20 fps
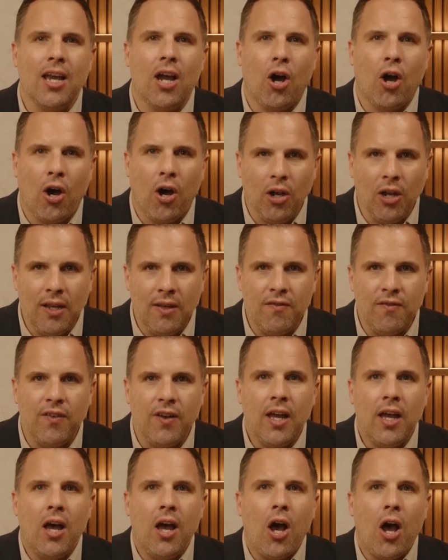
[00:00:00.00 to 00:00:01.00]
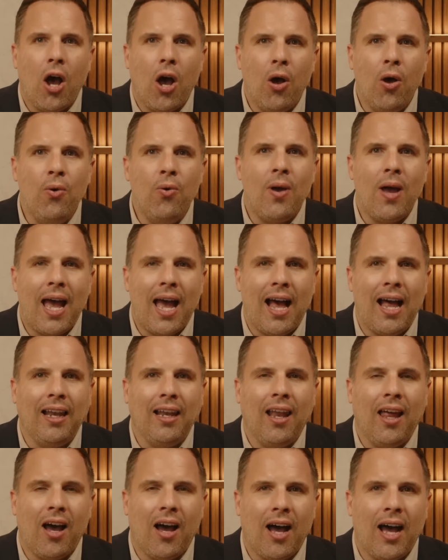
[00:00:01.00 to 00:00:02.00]
olive,
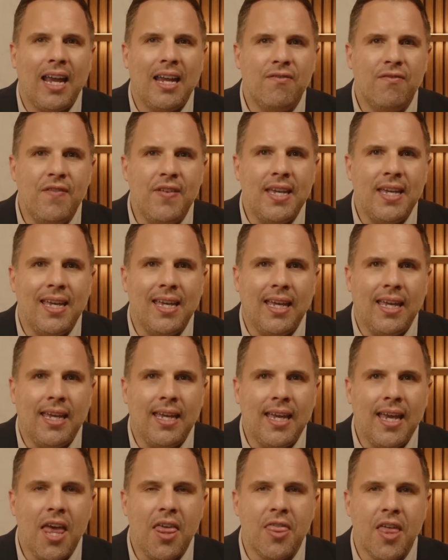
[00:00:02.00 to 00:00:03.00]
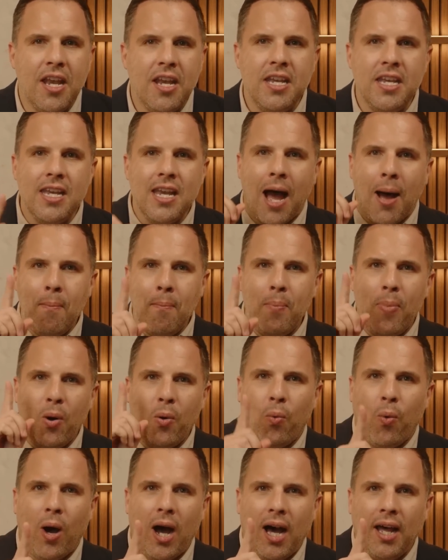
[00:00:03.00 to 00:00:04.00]
OLIVE, the number
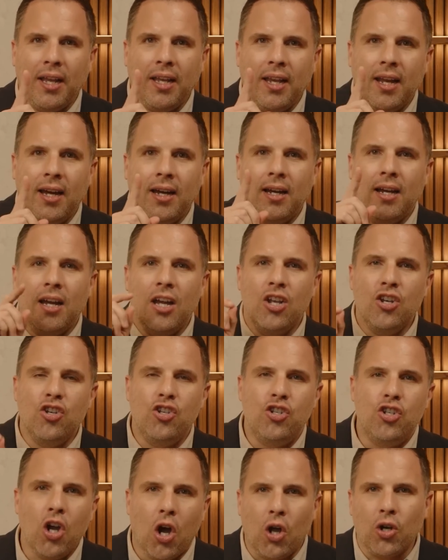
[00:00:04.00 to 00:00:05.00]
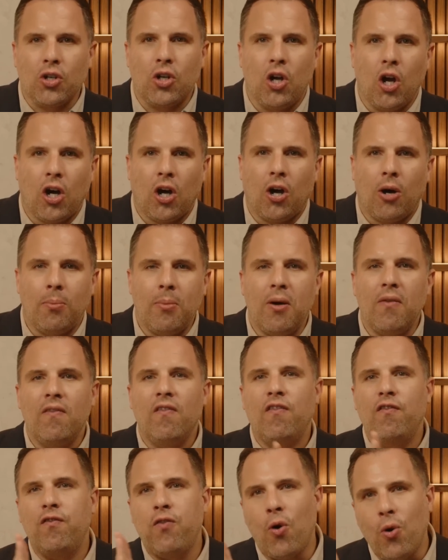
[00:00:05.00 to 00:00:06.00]

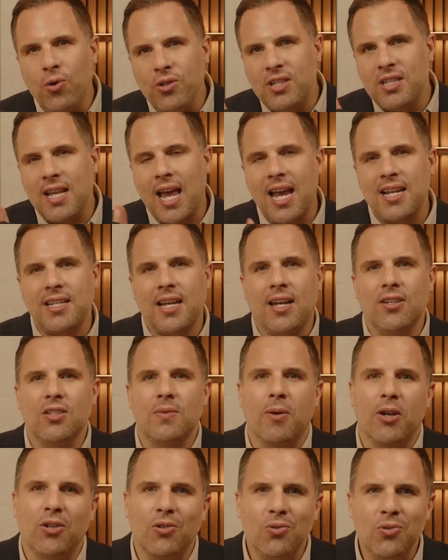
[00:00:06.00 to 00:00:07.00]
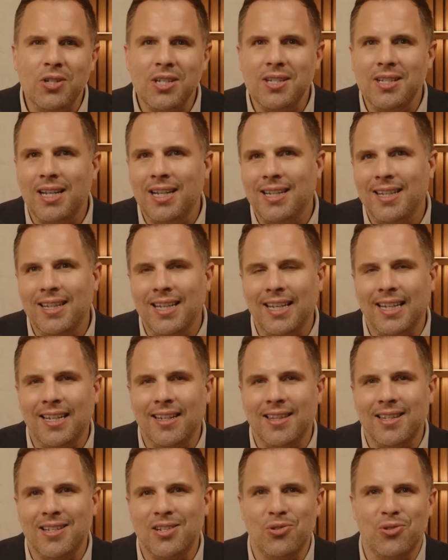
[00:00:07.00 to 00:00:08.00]
1.com/outspoken, or just click in the link
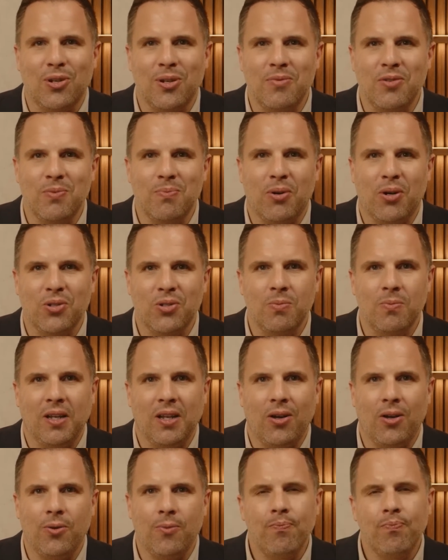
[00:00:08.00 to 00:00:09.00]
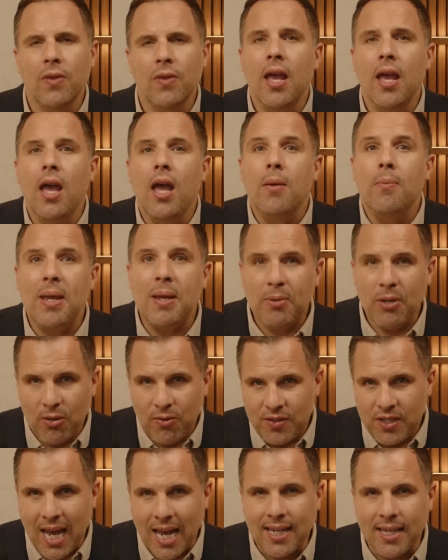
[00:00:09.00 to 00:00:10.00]
in the description box below. People who have
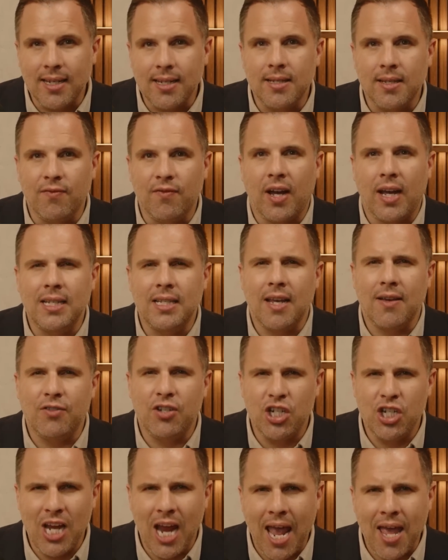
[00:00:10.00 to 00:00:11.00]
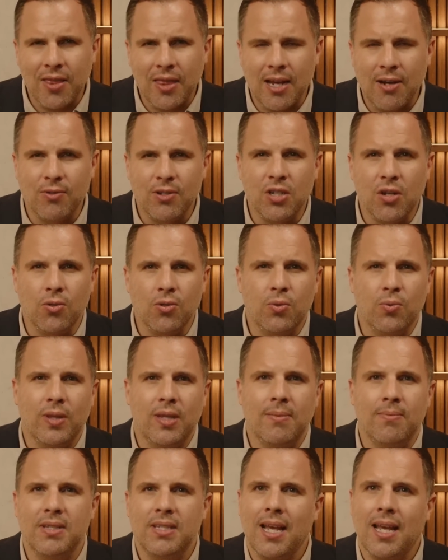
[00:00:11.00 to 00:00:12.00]
taken his advice have shared their results with
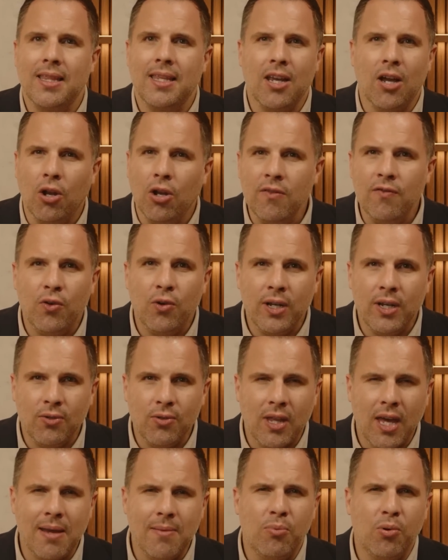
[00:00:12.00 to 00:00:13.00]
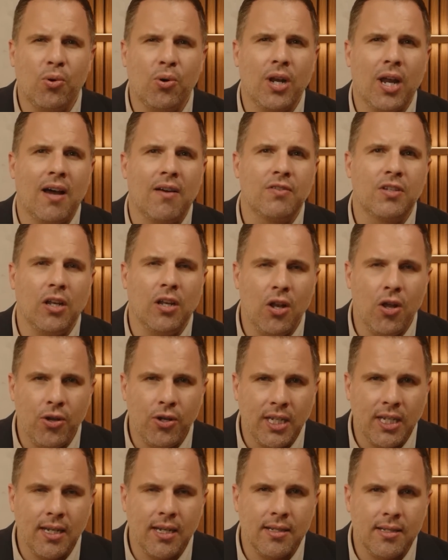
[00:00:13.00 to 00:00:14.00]
him, saying the olive oil they bought after
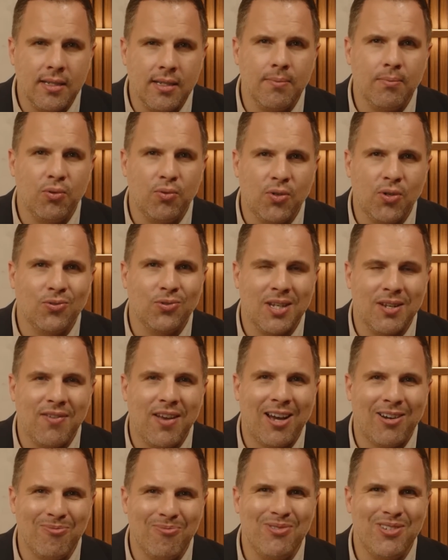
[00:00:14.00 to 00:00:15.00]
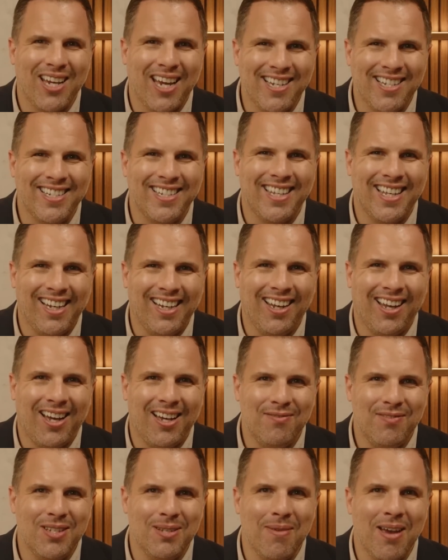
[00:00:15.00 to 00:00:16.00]
learning his simple rules have helped change their
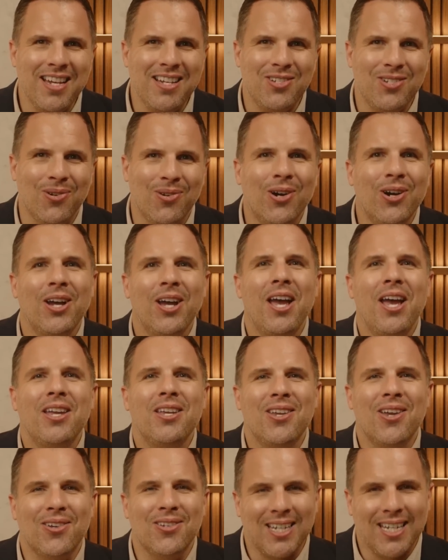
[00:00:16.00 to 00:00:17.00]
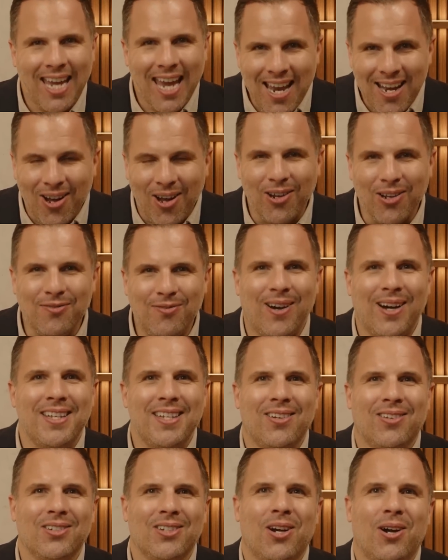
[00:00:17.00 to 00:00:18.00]
lives. So make sure you go to
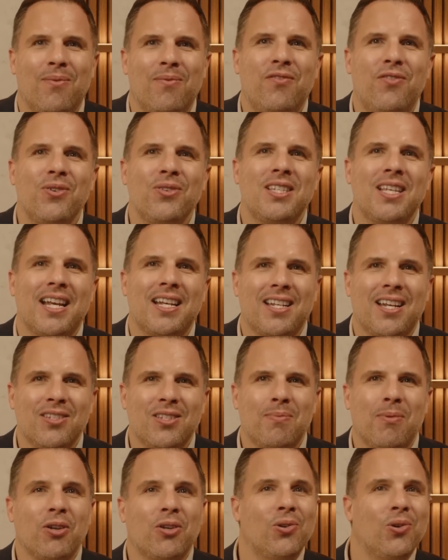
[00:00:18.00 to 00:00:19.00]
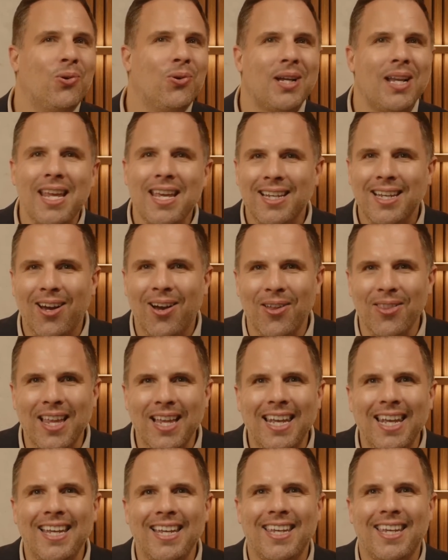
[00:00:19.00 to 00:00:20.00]
getolive1.com/outspoken or click on the
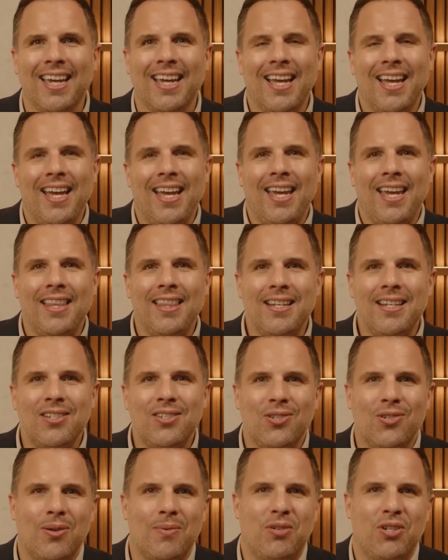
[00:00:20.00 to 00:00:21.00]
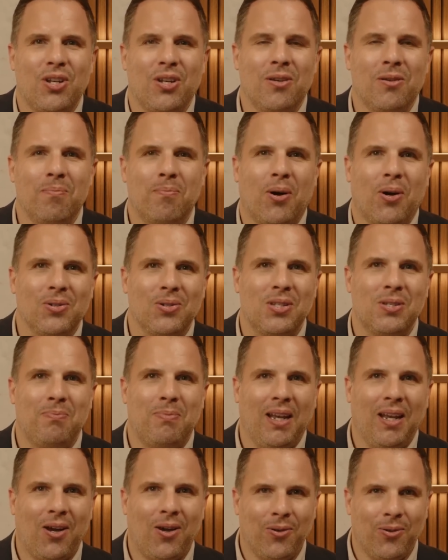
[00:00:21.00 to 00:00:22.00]
link in the description box below.